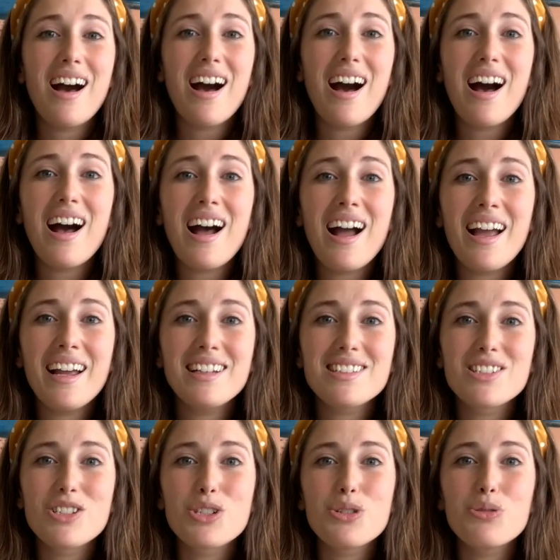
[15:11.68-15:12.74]
I
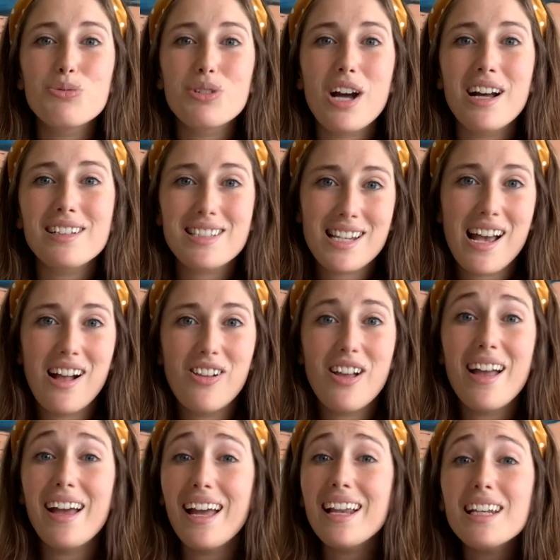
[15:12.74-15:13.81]
do not
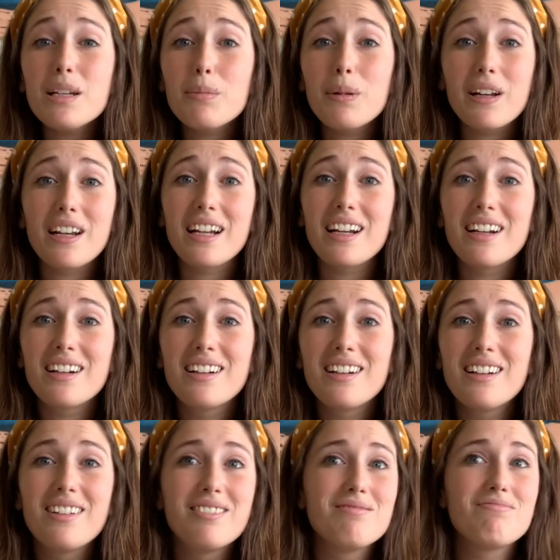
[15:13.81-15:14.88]
tell anybody
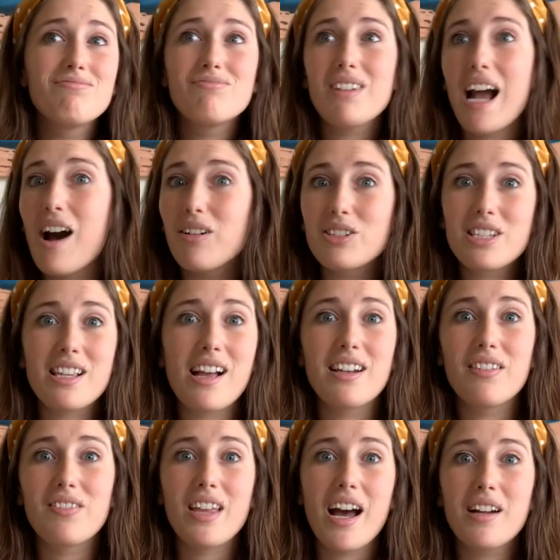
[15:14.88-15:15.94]
outside
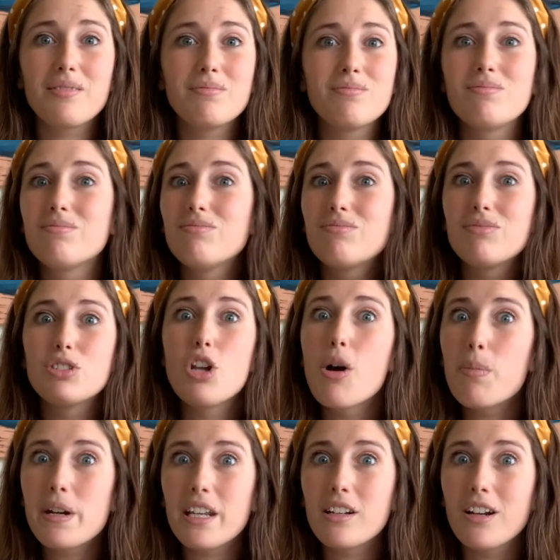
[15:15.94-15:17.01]
of that.
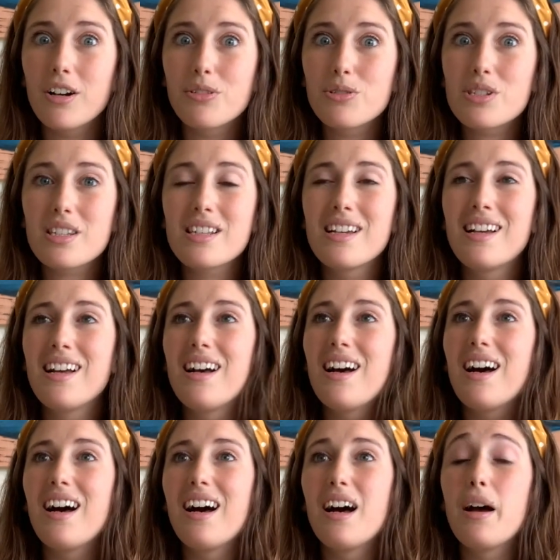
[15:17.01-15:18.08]
Nobody knows.
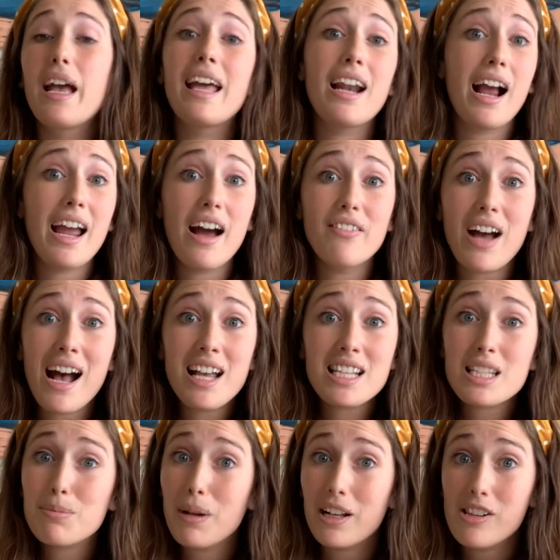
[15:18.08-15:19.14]
And I have
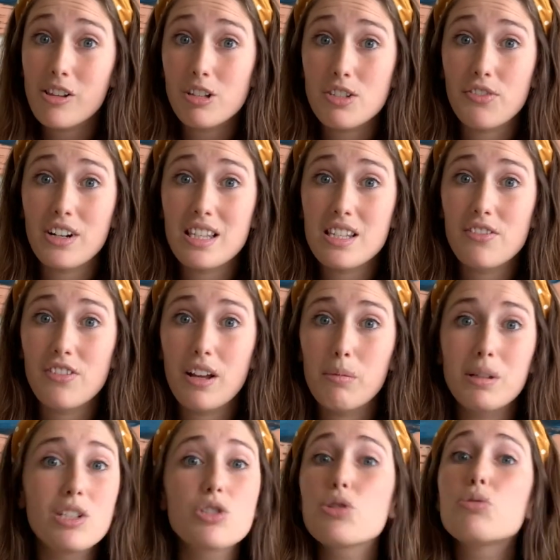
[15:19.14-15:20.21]
asked my close friends and
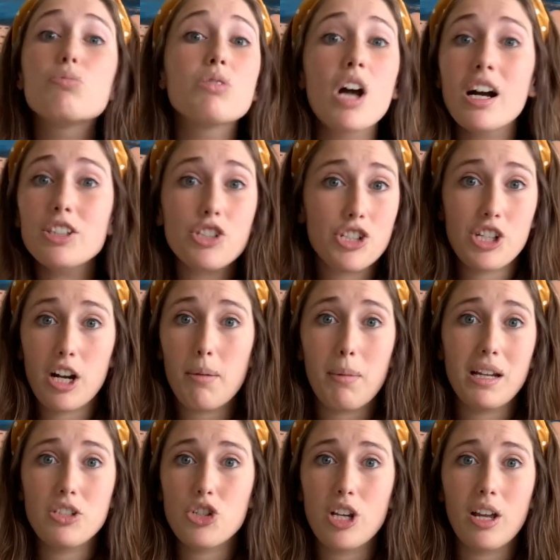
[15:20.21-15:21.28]
family to not share
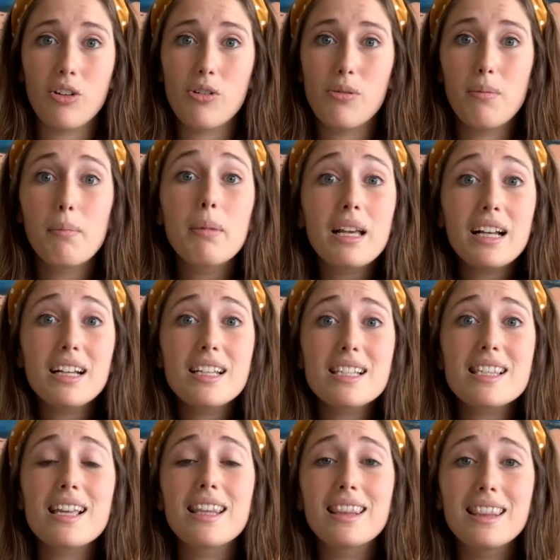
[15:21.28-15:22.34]
my channel because
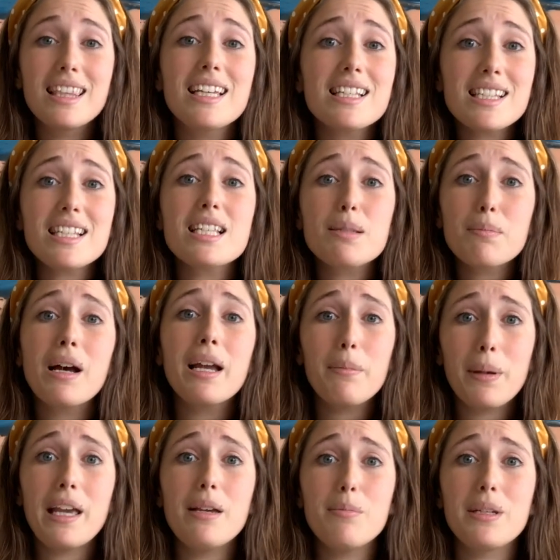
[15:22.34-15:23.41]
this is my
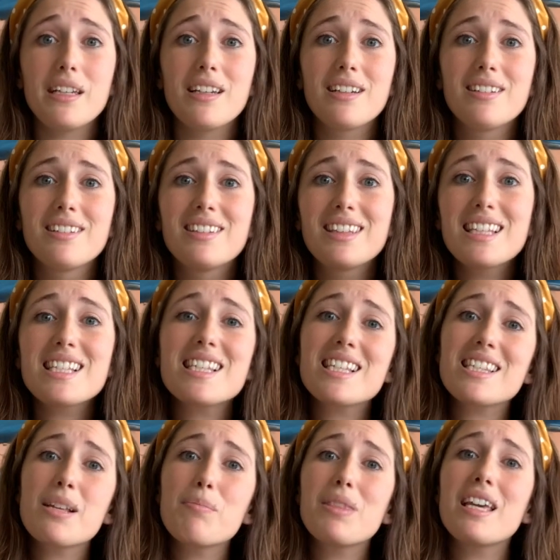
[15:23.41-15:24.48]
baby. This is
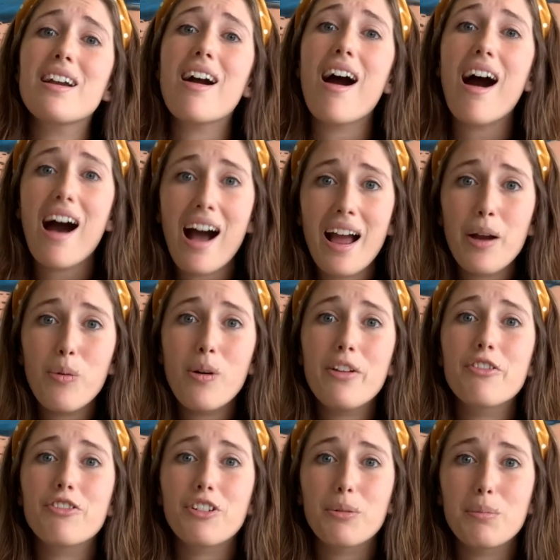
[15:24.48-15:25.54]
something I
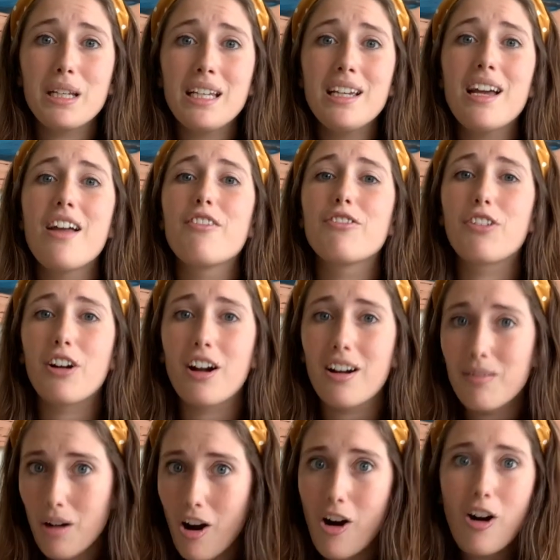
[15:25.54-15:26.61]
want for me and for
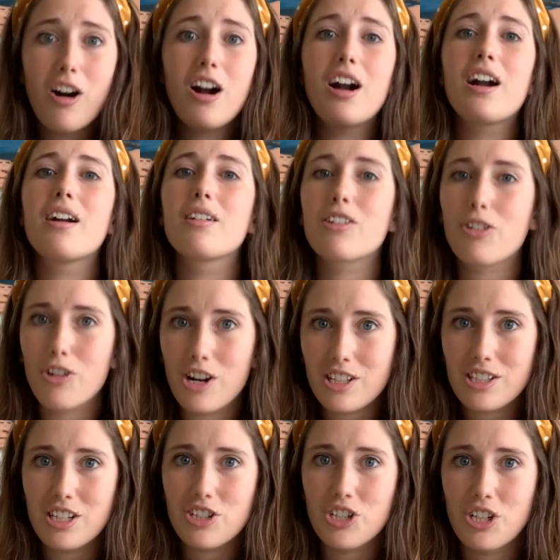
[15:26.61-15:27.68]
our
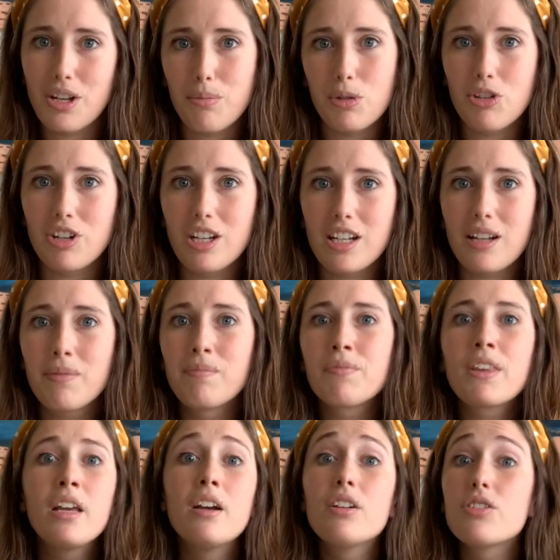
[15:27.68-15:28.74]
cross-stitching community.
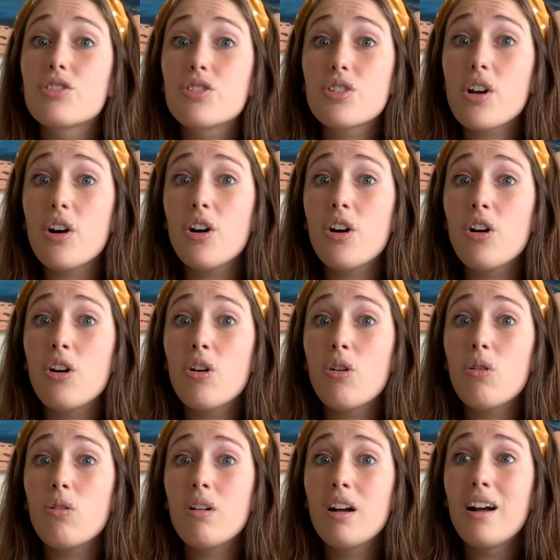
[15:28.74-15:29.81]

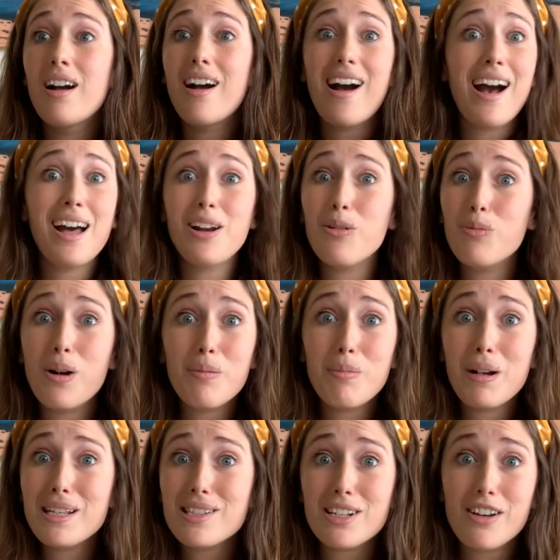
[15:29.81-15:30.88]
So I don't want
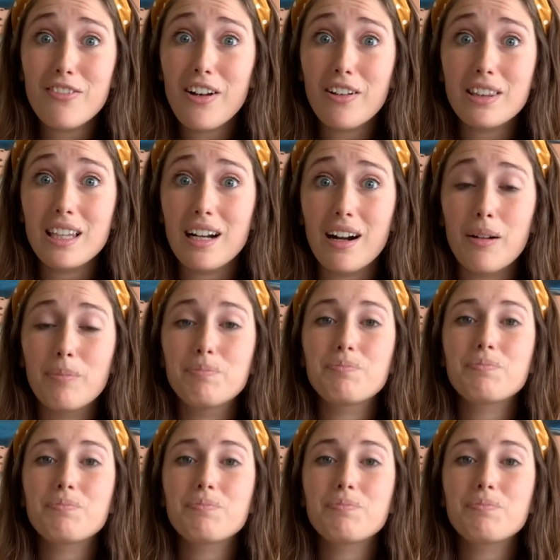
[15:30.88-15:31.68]
my stuff out there.